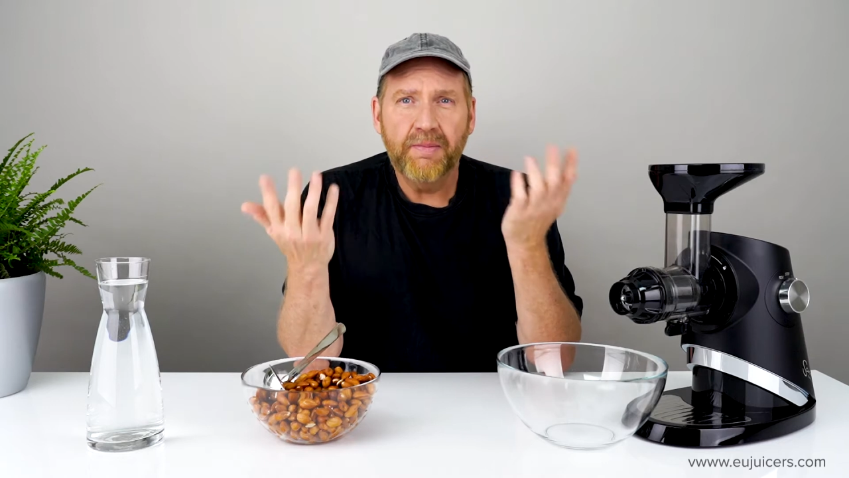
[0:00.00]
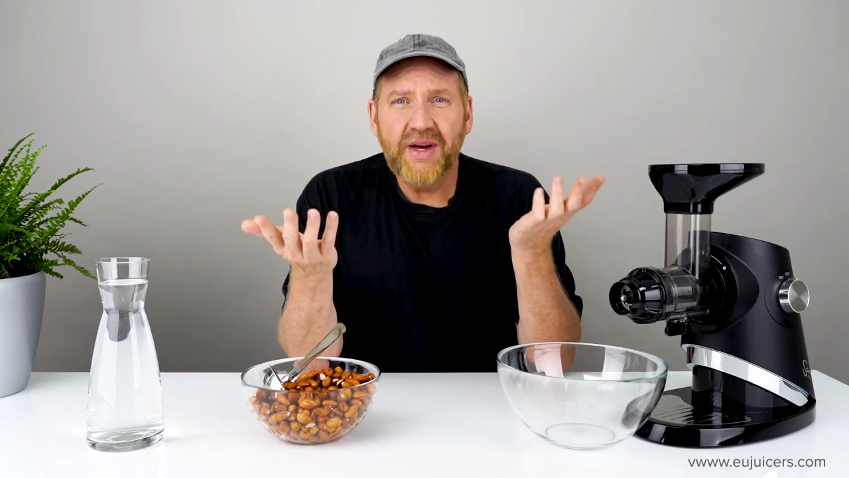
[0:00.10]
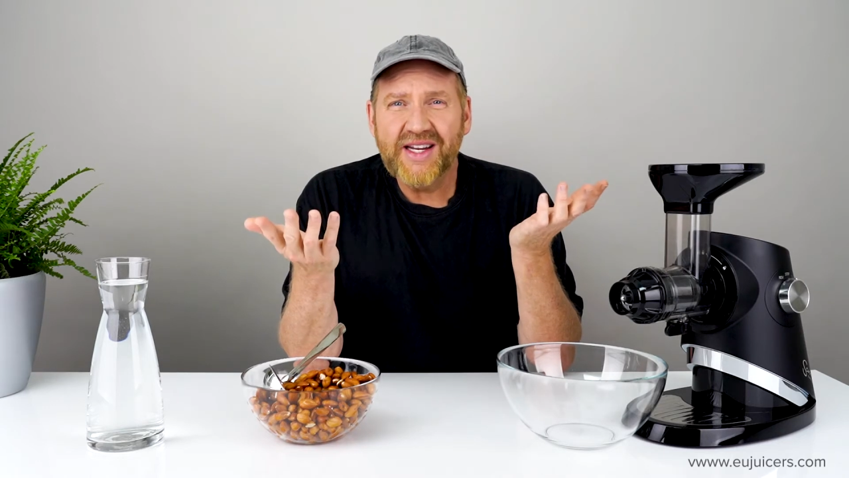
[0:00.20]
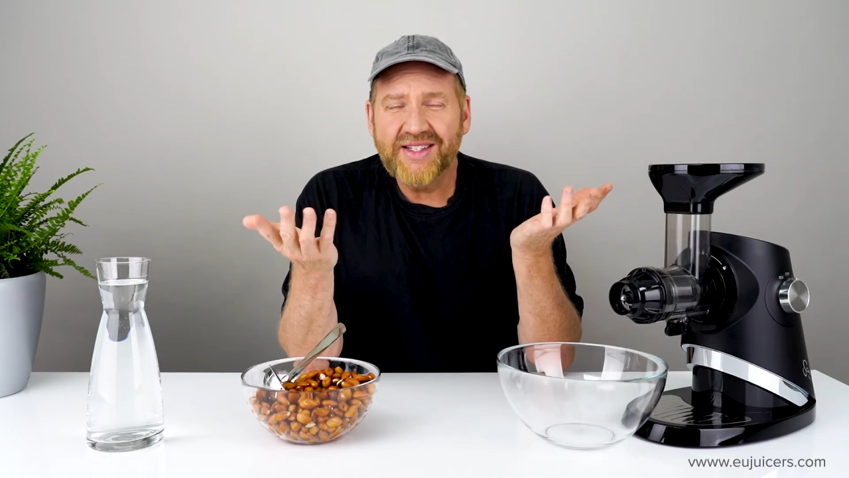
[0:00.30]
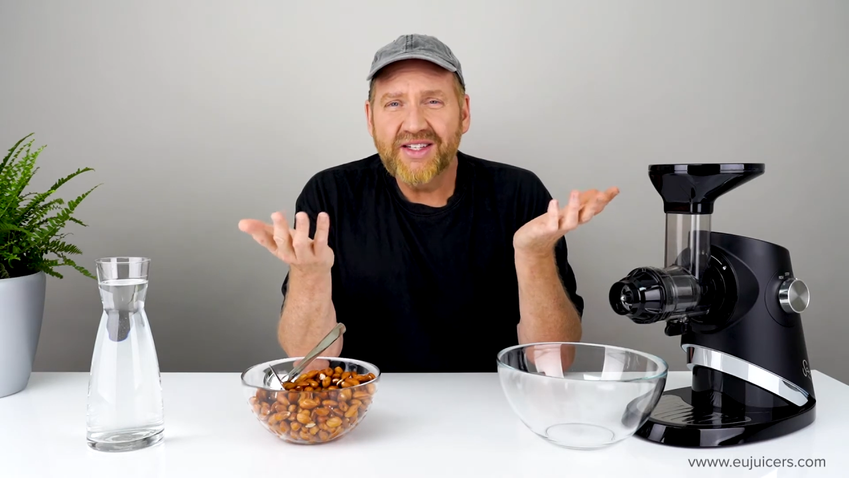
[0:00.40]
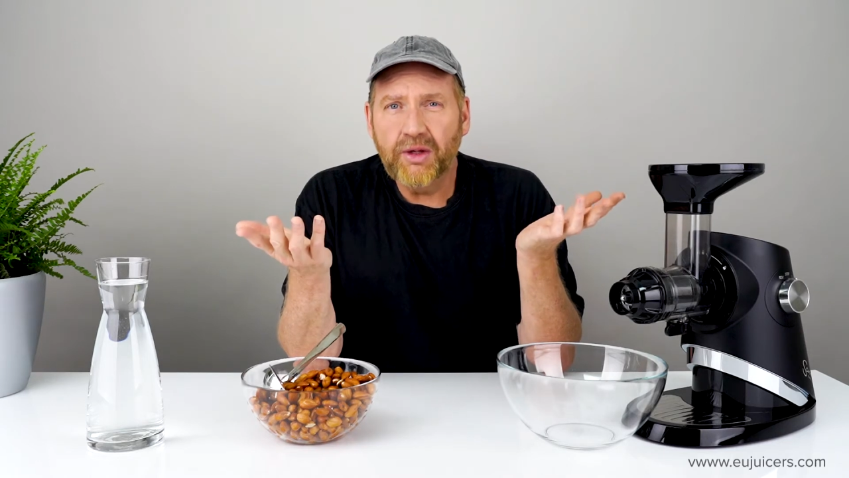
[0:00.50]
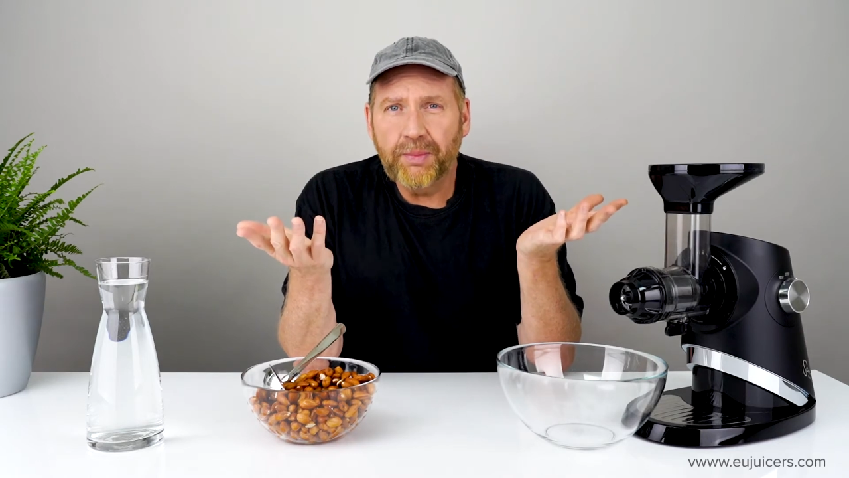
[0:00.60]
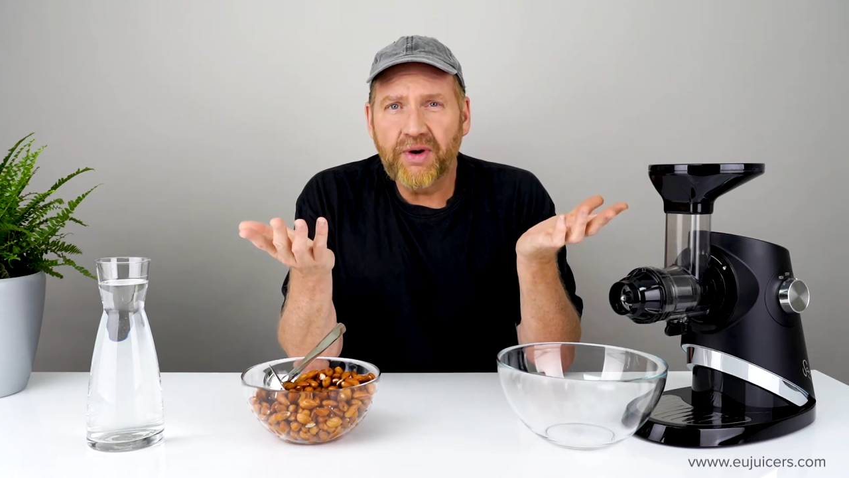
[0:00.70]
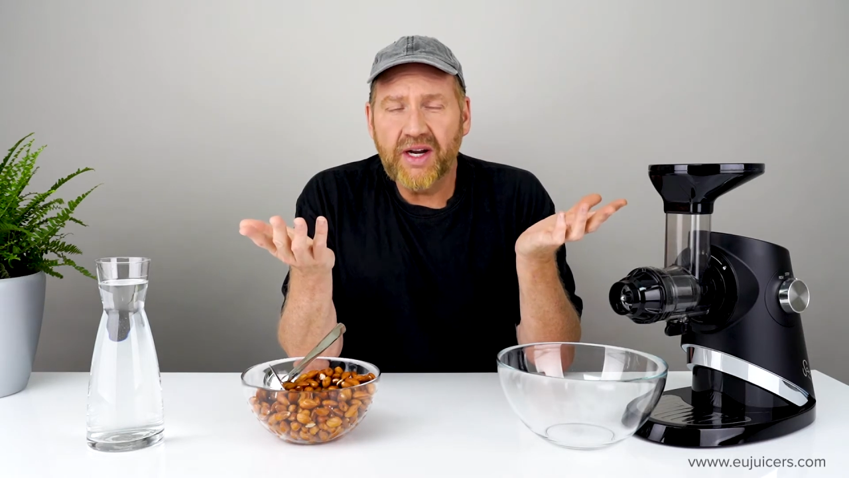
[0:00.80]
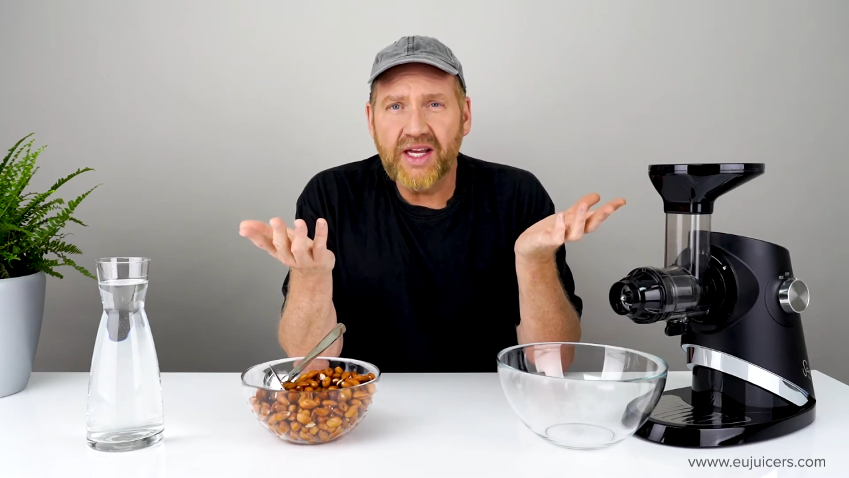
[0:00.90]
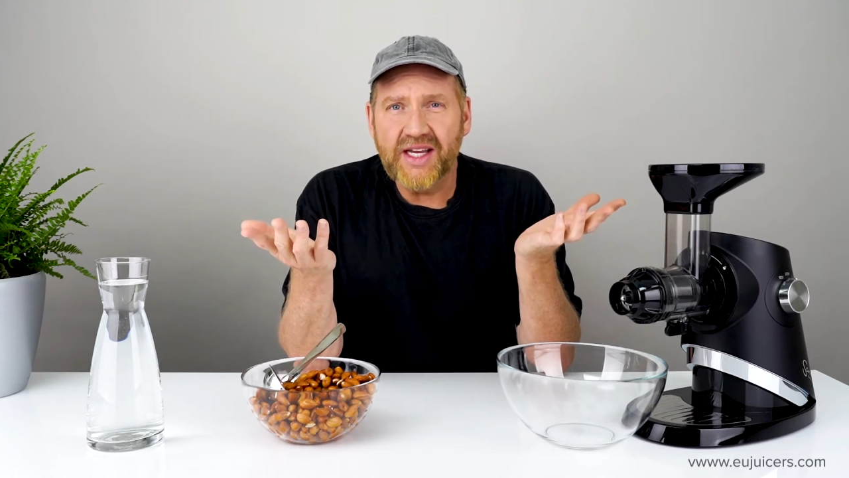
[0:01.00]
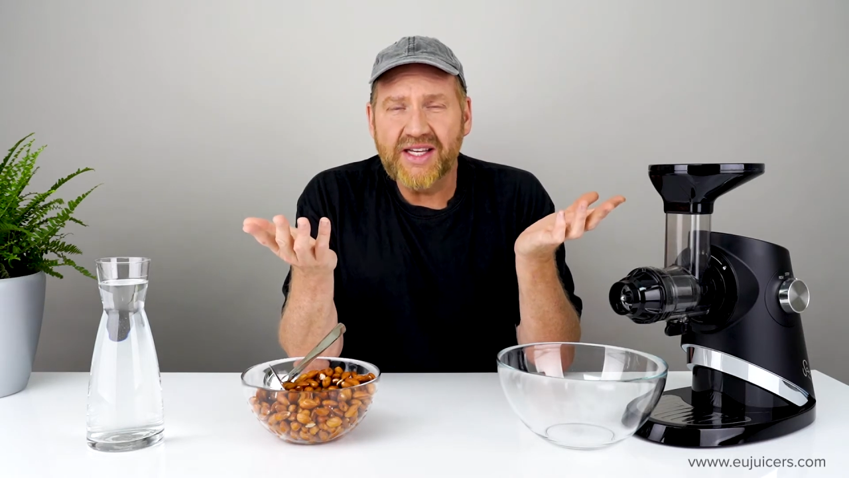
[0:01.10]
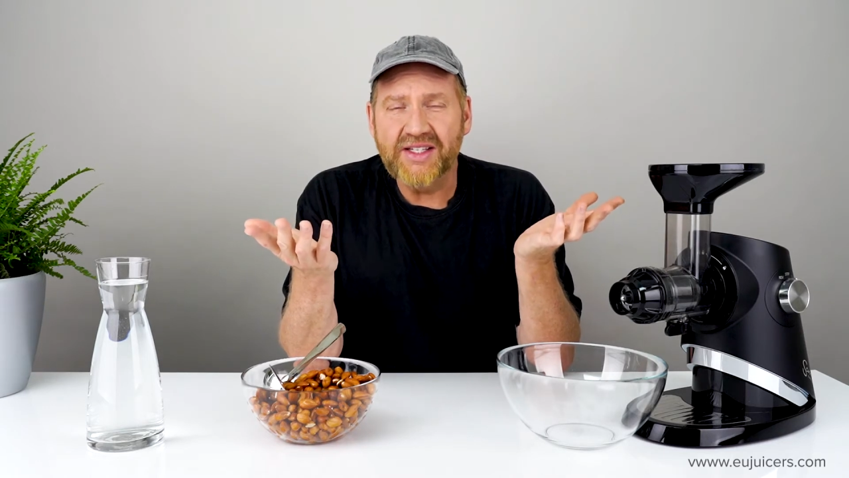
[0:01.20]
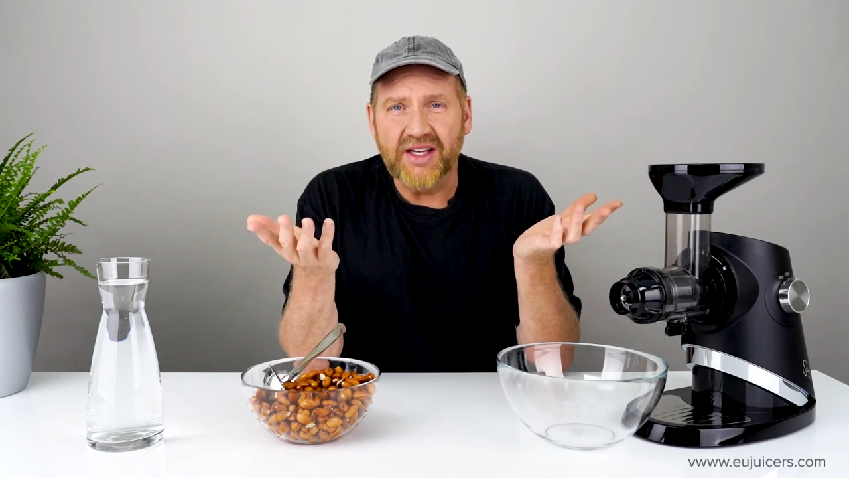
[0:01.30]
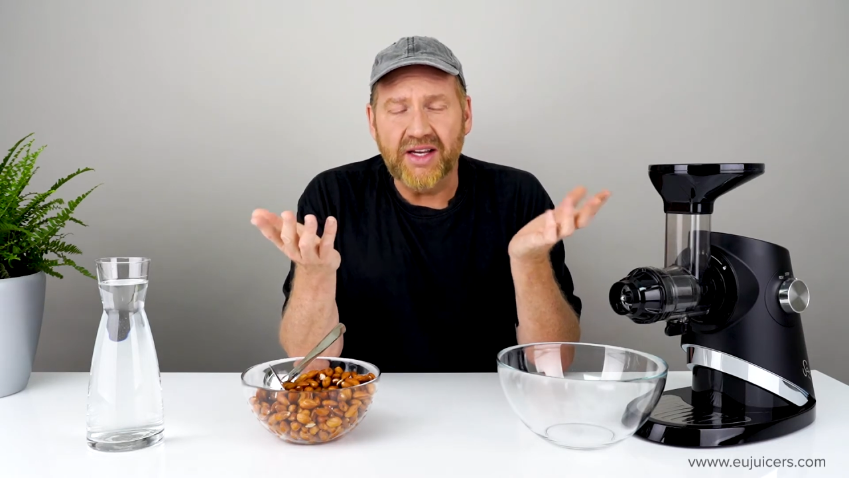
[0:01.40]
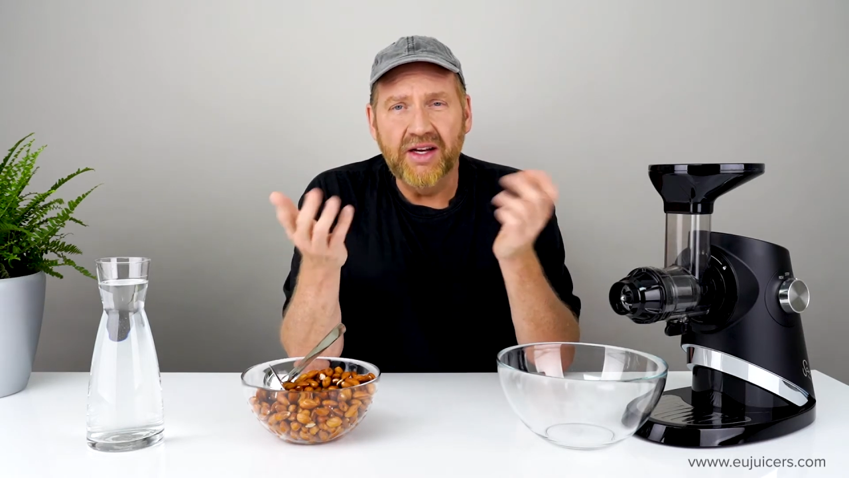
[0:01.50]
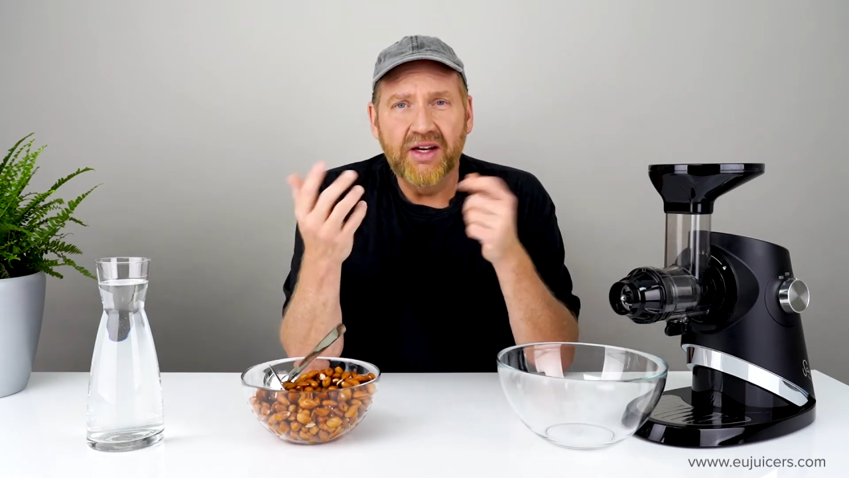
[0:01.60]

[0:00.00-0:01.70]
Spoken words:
but it's still pretty easy.